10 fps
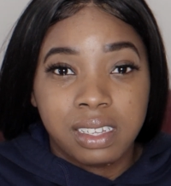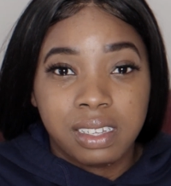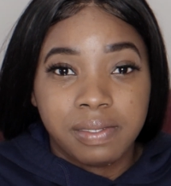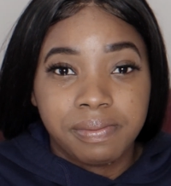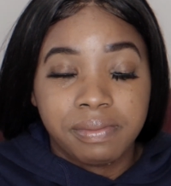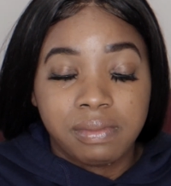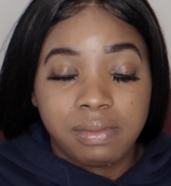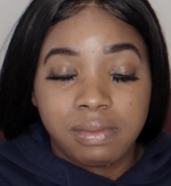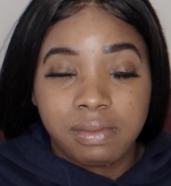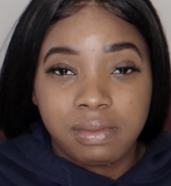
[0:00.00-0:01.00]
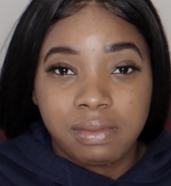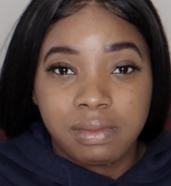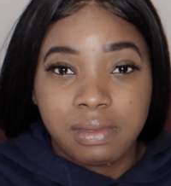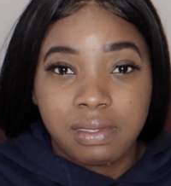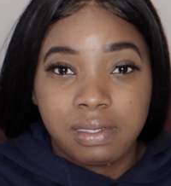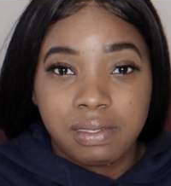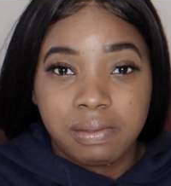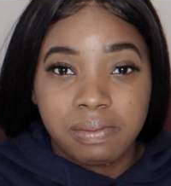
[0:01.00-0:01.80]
No one is speaking in this clip.